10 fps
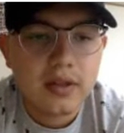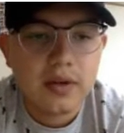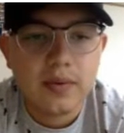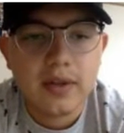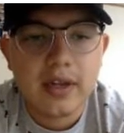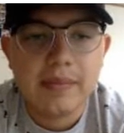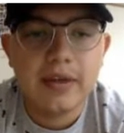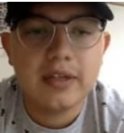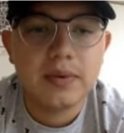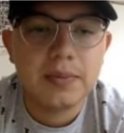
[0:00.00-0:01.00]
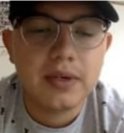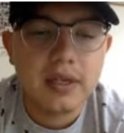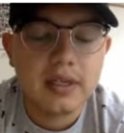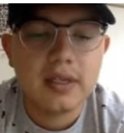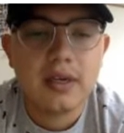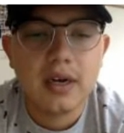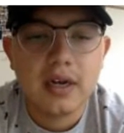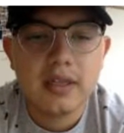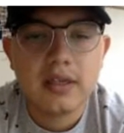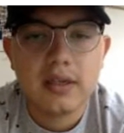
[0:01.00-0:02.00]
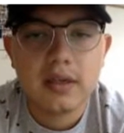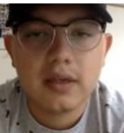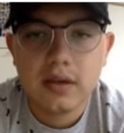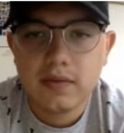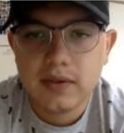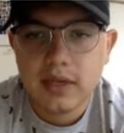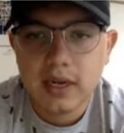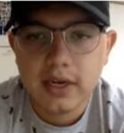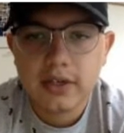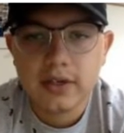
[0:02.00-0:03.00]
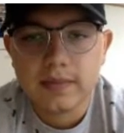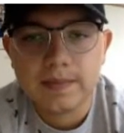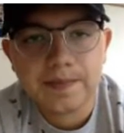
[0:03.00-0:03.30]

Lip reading: the one that best represents the content of a selection.